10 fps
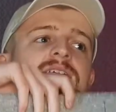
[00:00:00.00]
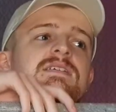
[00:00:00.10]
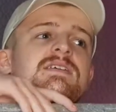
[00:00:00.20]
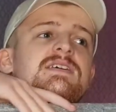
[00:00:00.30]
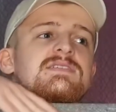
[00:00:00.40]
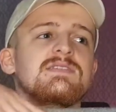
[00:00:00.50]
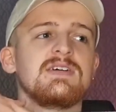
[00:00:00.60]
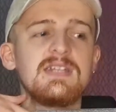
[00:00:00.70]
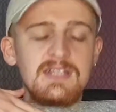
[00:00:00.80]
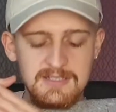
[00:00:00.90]

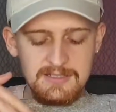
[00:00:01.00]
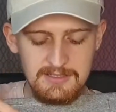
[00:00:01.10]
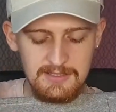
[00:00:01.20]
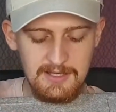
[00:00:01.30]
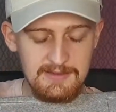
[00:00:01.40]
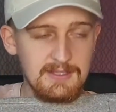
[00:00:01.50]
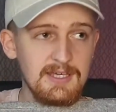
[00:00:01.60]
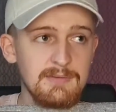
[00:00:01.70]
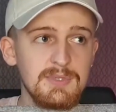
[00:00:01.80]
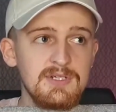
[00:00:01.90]
Inside, you get the
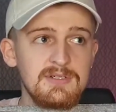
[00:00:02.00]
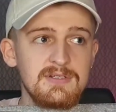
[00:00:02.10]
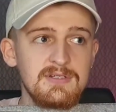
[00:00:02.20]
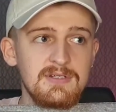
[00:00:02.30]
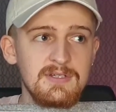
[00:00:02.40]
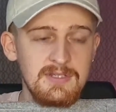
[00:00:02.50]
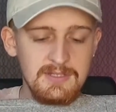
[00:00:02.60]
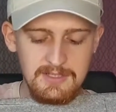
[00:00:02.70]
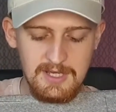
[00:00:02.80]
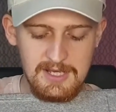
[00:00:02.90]
gimbal,
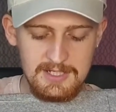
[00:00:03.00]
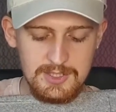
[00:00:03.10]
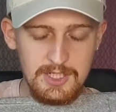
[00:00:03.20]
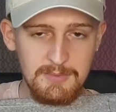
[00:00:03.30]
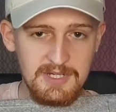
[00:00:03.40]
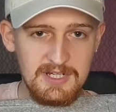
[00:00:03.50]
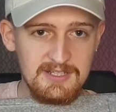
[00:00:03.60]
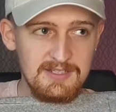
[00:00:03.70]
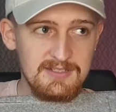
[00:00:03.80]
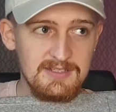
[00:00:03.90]
you get a tripod.
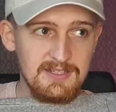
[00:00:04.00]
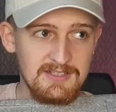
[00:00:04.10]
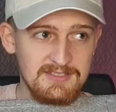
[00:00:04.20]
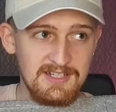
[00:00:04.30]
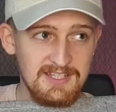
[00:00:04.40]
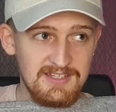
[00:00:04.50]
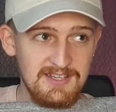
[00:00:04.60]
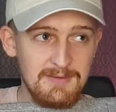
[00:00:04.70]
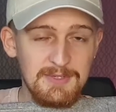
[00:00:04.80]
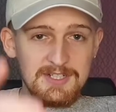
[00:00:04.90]
It's not in
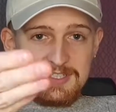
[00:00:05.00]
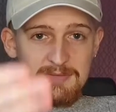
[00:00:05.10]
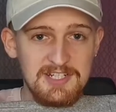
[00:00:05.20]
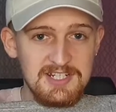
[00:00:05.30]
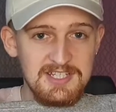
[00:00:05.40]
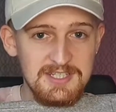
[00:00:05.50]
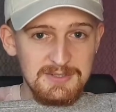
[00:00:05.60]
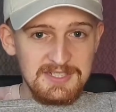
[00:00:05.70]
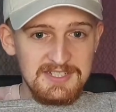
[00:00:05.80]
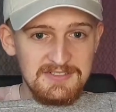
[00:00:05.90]
there because I'm actually
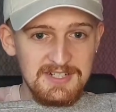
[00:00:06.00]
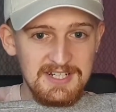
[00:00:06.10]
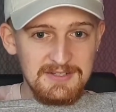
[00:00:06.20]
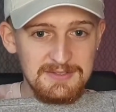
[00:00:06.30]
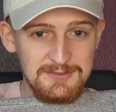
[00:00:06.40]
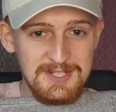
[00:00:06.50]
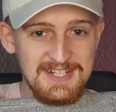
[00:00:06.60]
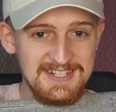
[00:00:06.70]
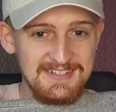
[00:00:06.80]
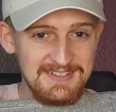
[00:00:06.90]
using it right now.
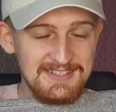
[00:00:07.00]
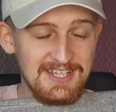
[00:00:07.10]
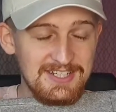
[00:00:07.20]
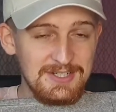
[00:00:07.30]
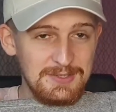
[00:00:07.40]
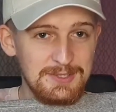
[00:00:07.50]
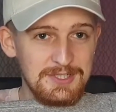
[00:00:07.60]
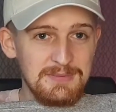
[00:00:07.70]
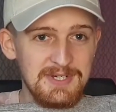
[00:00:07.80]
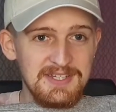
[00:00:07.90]
It's actually a good
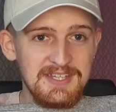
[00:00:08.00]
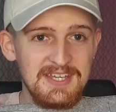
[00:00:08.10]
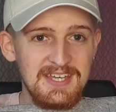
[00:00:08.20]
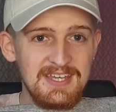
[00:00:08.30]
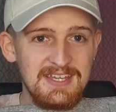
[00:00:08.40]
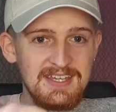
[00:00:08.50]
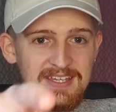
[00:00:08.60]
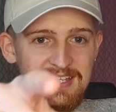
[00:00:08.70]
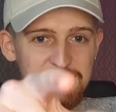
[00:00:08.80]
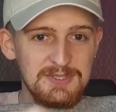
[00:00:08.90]
tripod.
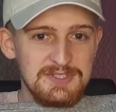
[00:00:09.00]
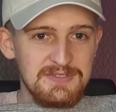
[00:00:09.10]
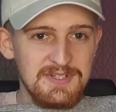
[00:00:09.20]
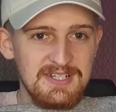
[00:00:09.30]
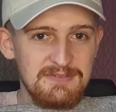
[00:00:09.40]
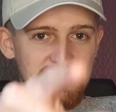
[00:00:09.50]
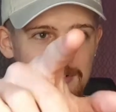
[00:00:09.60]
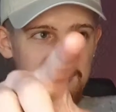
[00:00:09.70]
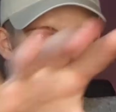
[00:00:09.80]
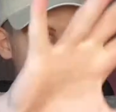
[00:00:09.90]
I'm using it right now
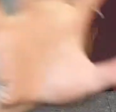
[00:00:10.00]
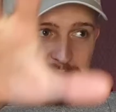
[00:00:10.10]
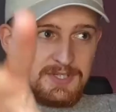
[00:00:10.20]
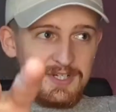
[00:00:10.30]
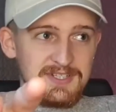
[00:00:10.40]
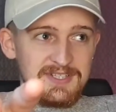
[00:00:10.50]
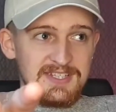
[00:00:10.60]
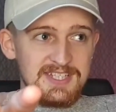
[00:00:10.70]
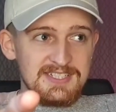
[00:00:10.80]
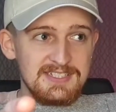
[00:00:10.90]
to record
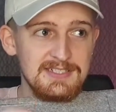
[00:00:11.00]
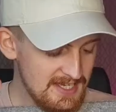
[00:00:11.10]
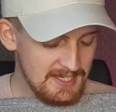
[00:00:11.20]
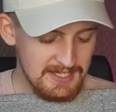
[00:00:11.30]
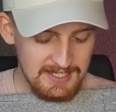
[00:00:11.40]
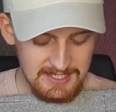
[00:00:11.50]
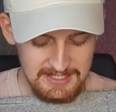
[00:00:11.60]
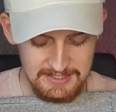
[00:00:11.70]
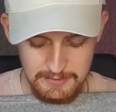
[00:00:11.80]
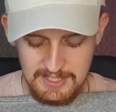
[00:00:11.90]
this.
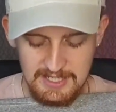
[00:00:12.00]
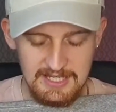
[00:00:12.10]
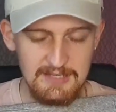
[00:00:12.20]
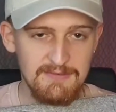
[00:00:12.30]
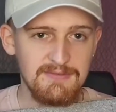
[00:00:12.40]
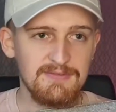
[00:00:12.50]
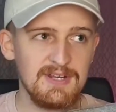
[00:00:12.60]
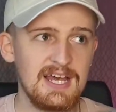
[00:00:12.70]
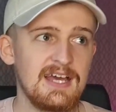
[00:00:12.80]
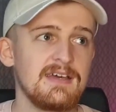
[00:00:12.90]
And you get a
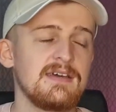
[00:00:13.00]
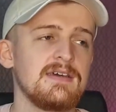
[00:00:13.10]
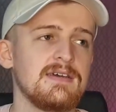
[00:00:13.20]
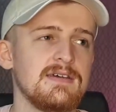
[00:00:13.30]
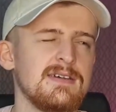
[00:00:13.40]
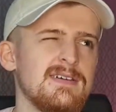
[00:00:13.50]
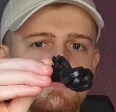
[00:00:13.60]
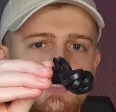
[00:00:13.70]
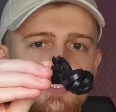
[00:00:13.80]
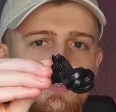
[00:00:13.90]
flat
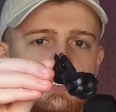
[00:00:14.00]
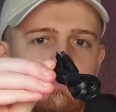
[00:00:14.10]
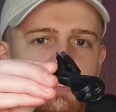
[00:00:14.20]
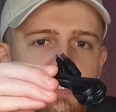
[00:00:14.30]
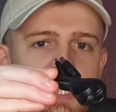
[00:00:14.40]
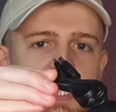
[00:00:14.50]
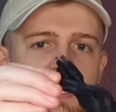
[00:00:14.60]
USB-A